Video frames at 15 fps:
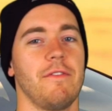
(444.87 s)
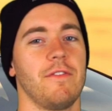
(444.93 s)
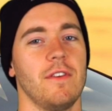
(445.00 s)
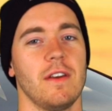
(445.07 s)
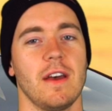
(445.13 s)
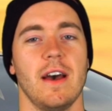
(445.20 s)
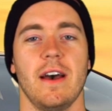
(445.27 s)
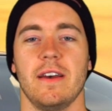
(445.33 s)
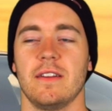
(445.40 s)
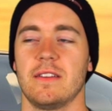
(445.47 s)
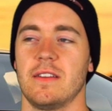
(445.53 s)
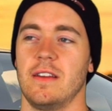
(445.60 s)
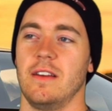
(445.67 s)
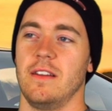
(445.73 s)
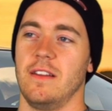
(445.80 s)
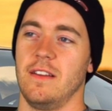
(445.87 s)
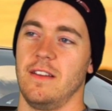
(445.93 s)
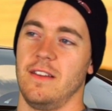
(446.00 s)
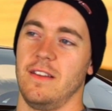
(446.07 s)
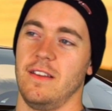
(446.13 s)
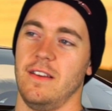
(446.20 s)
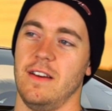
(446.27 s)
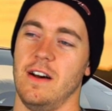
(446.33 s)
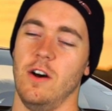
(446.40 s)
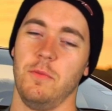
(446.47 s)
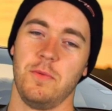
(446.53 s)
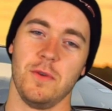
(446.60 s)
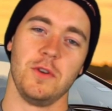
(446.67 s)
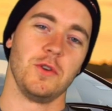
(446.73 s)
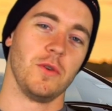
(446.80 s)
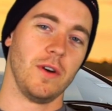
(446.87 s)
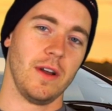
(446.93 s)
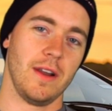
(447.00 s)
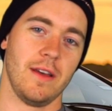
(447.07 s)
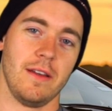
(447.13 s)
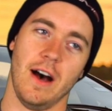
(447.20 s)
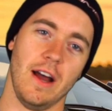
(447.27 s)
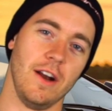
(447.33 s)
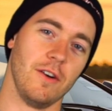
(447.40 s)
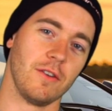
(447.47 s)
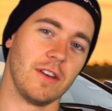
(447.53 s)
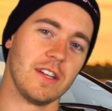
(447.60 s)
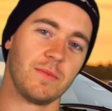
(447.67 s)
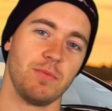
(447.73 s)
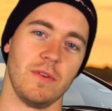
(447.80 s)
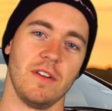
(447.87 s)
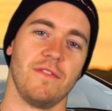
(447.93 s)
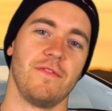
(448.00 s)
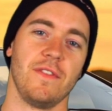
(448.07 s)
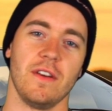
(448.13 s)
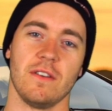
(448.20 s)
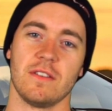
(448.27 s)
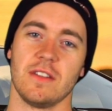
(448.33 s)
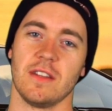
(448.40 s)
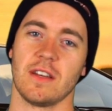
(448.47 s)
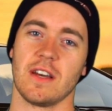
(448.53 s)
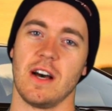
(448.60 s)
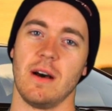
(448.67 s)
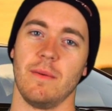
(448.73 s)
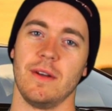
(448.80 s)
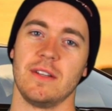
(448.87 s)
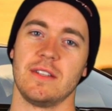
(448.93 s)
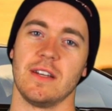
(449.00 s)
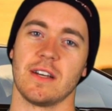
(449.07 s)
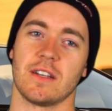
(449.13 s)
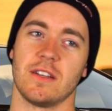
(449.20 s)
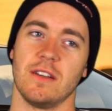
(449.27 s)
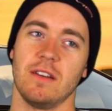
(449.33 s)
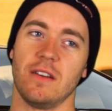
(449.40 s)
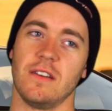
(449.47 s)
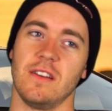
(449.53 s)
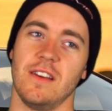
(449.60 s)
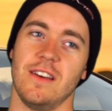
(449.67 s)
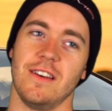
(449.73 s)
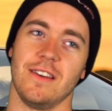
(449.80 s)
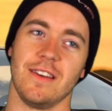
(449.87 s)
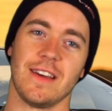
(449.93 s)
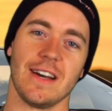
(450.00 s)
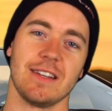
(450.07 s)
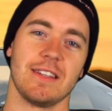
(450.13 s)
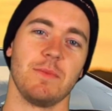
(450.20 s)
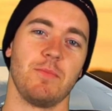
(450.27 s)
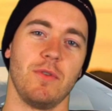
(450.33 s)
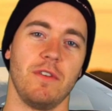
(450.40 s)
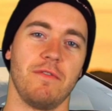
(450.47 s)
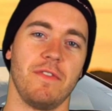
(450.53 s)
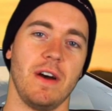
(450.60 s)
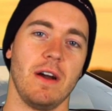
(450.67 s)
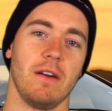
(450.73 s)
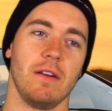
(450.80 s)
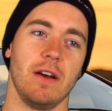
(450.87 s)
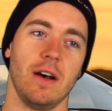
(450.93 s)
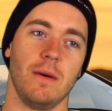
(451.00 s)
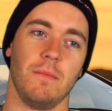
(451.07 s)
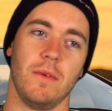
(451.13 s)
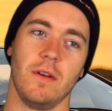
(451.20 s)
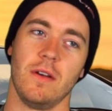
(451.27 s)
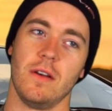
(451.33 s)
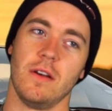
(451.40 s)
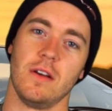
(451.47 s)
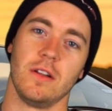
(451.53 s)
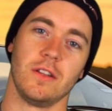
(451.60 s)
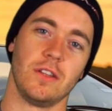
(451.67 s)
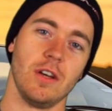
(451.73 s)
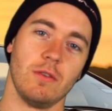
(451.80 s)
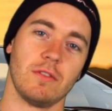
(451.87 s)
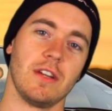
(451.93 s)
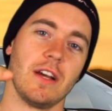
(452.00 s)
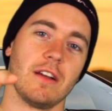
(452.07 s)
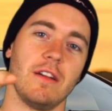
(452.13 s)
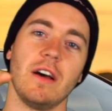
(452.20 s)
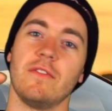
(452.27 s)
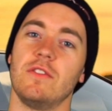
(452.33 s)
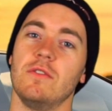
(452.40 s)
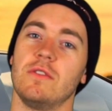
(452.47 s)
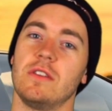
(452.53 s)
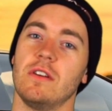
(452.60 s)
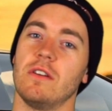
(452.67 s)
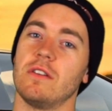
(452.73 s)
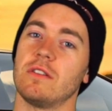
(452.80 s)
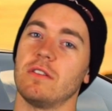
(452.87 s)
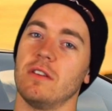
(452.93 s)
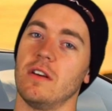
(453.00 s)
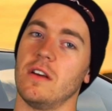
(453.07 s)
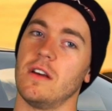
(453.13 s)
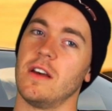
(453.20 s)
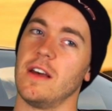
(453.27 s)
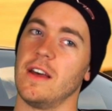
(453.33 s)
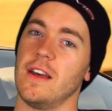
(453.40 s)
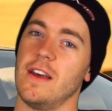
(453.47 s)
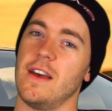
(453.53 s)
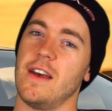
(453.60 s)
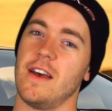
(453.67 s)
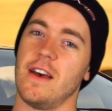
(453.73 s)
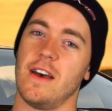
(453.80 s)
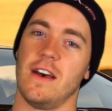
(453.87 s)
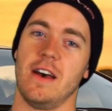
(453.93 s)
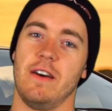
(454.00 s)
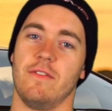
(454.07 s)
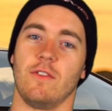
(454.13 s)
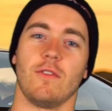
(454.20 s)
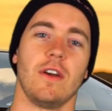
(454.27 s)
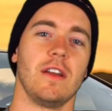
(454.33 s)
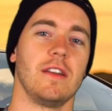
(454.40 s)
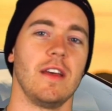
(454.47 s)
for you guys. Hope you enjoyed it. I know it gets pretty fierce in the comment section. You guys get pretty fired up. Don't take life too seriously. Have a great